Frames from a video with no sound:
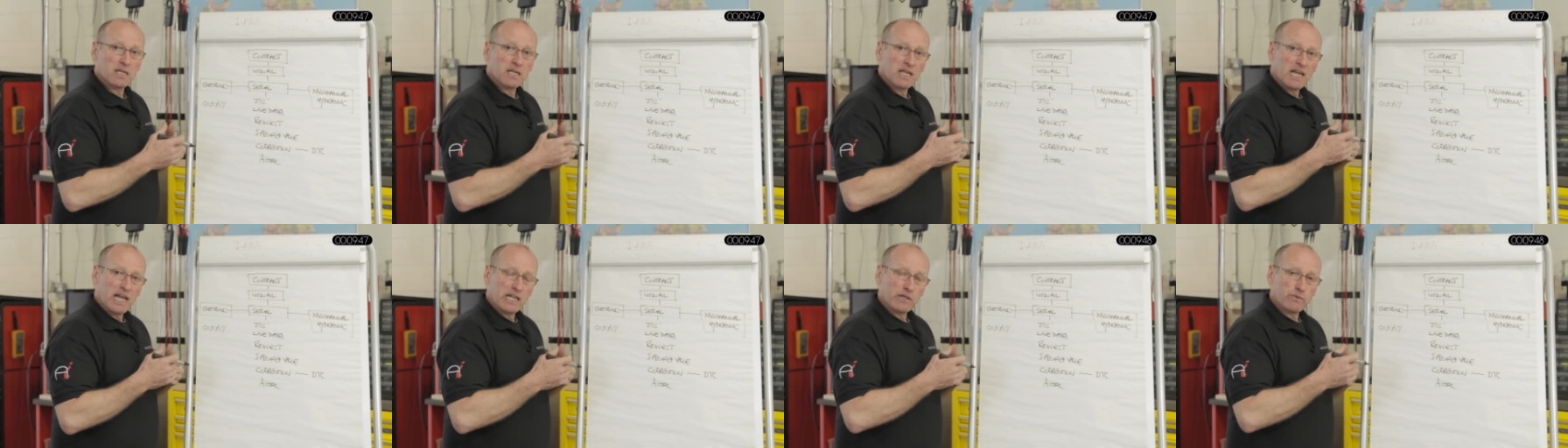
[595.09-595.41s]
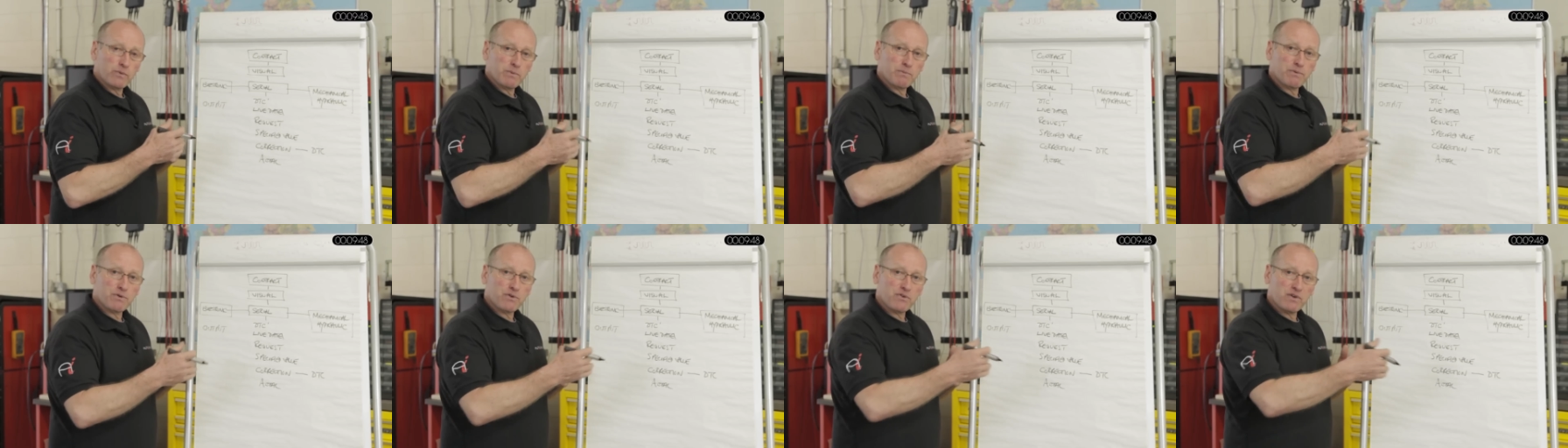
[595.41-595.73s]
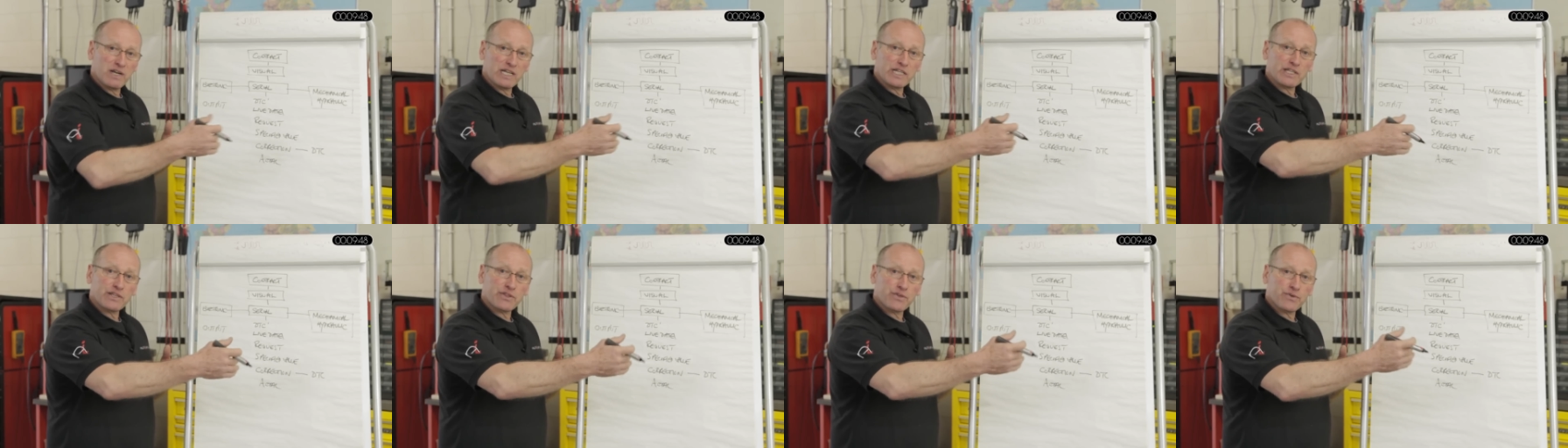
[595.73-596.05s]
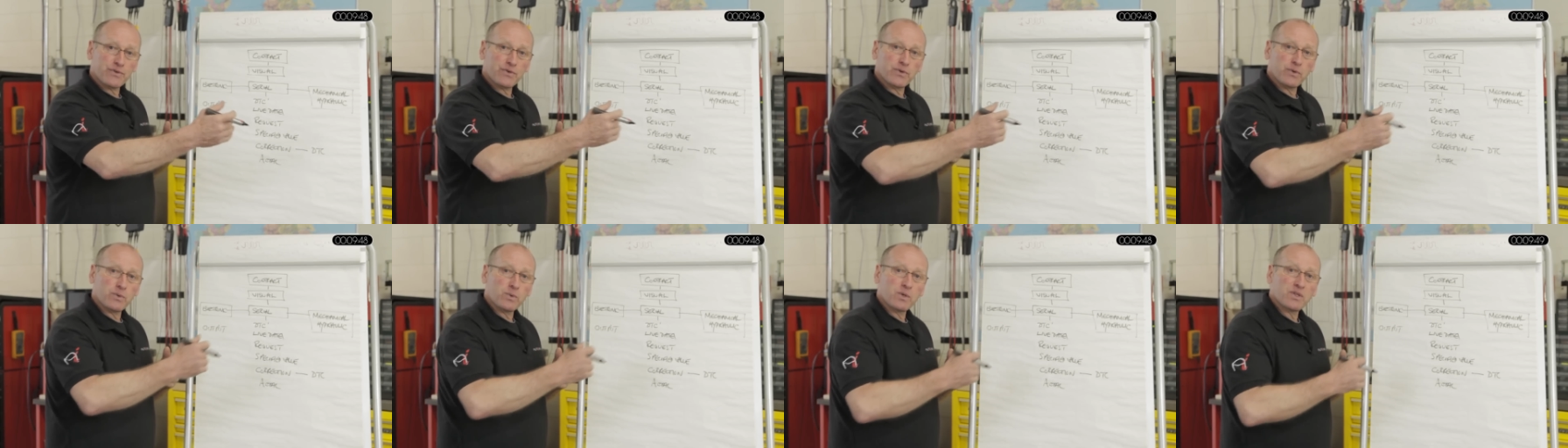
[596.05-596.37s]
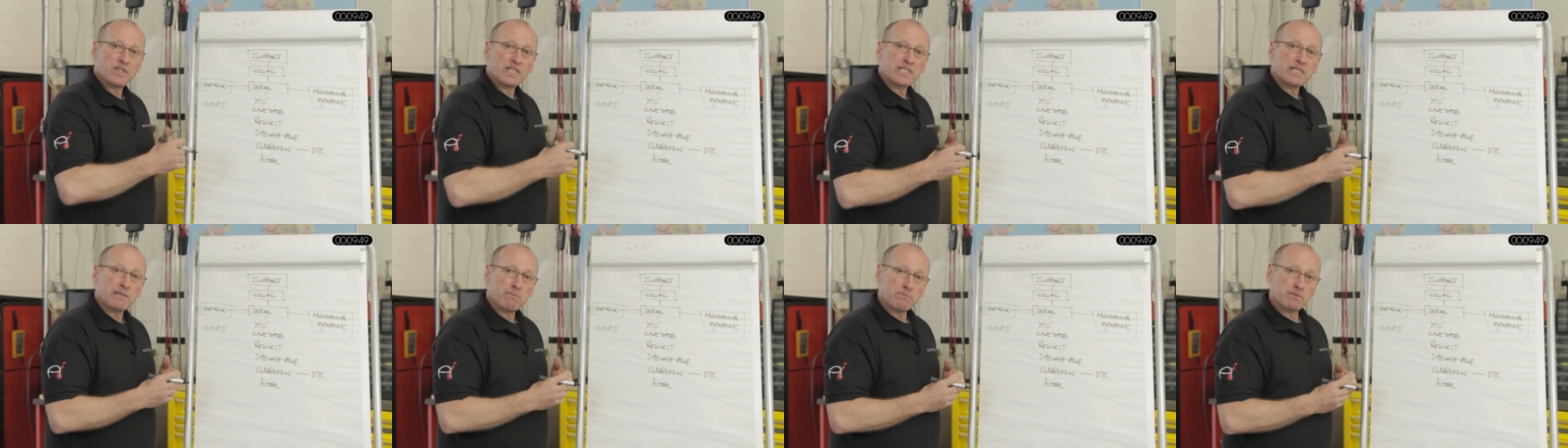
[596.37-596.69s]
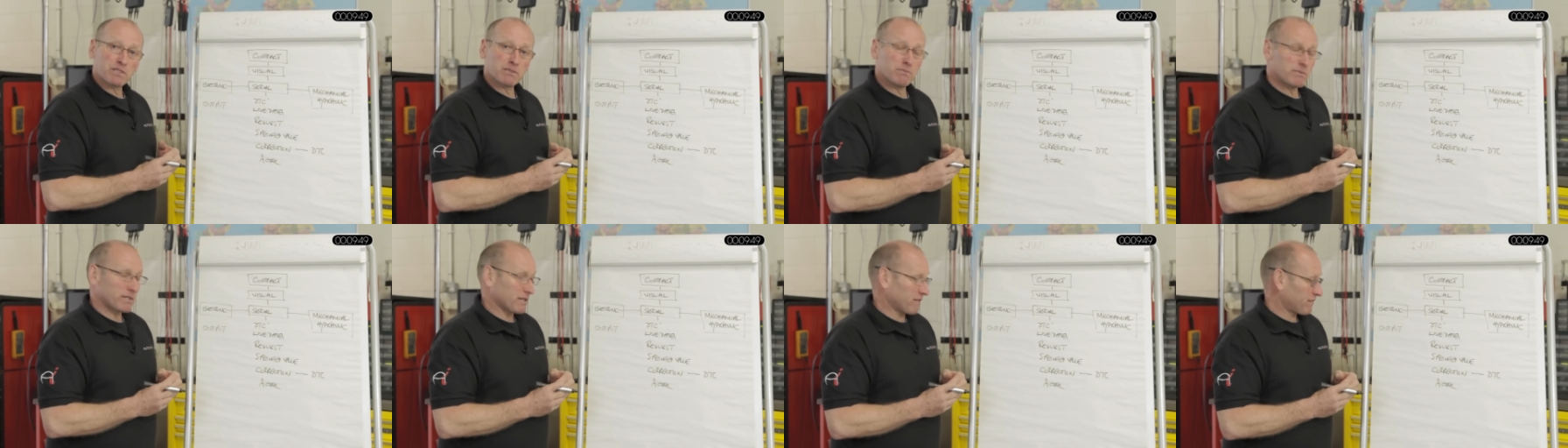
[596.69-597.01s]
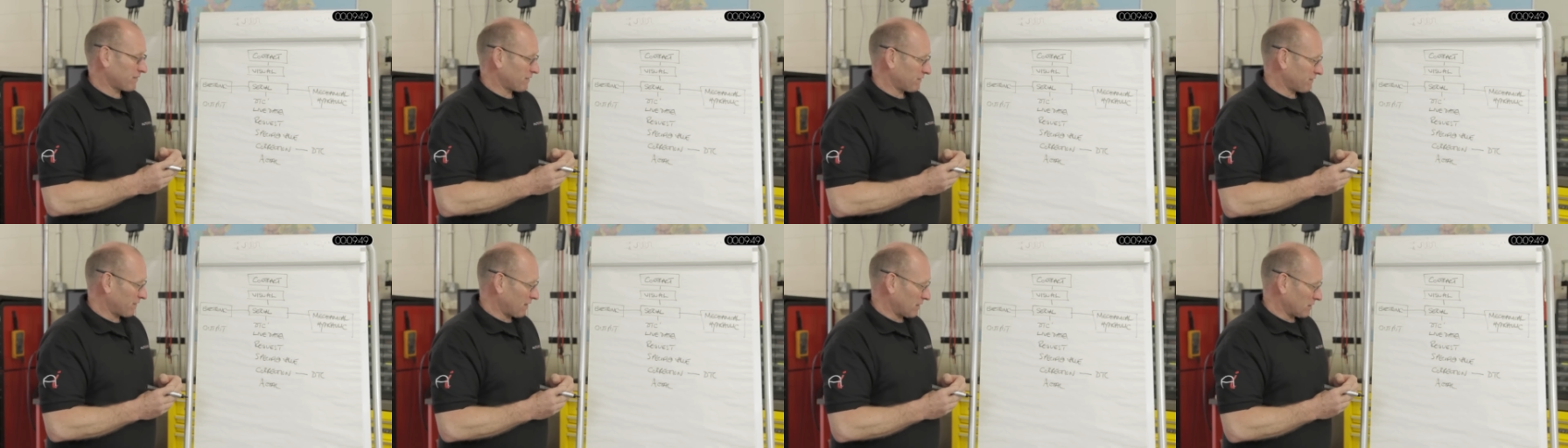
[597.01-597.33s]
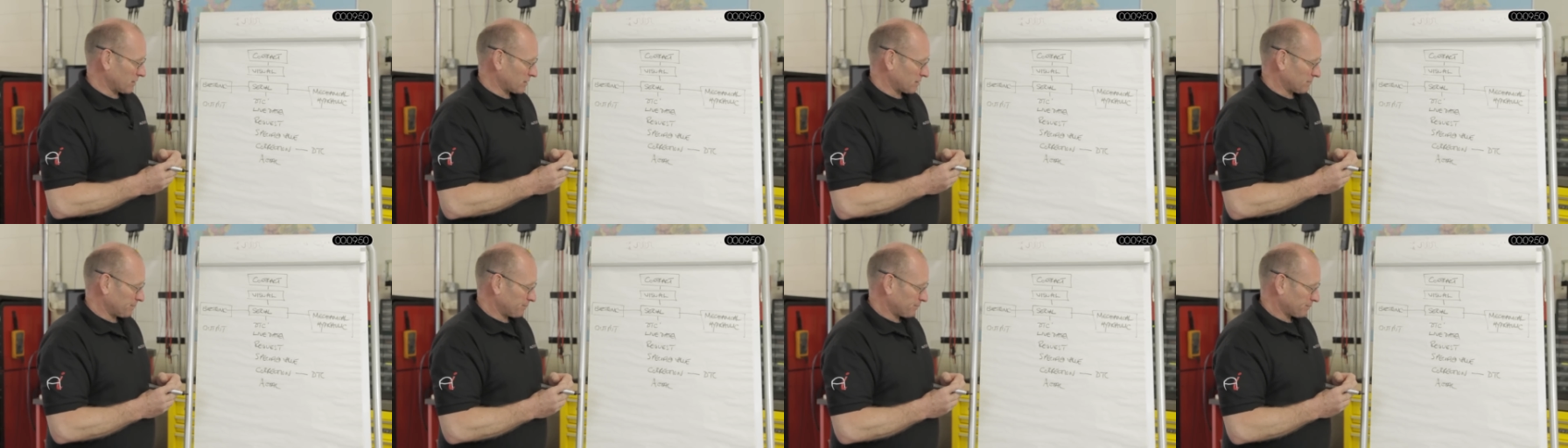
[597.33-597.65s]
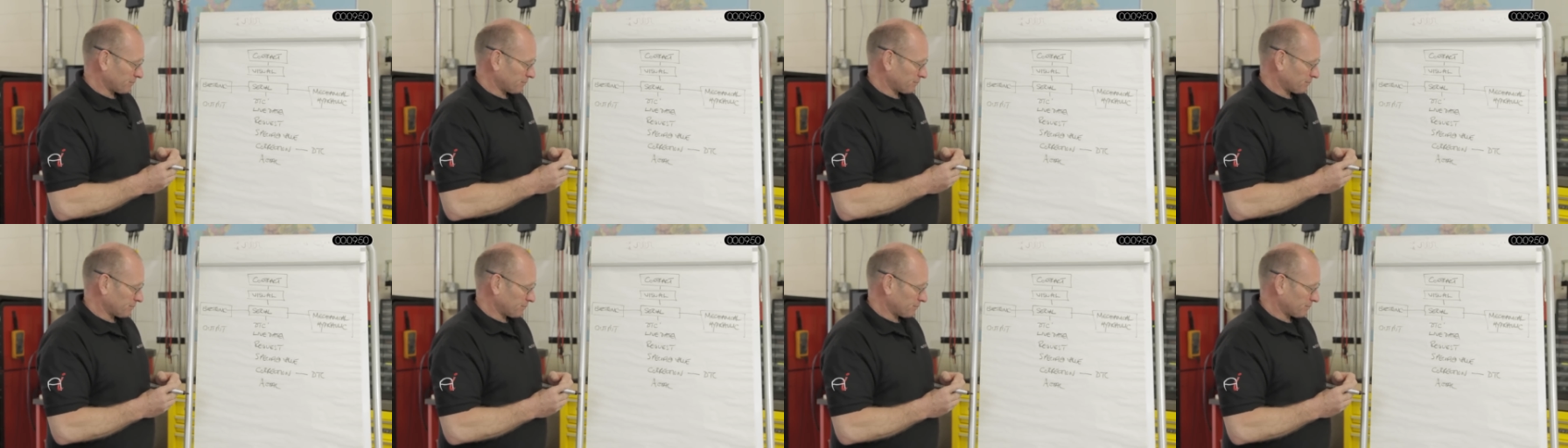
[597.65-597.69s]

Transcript: as we progress through the symptoms of the fault.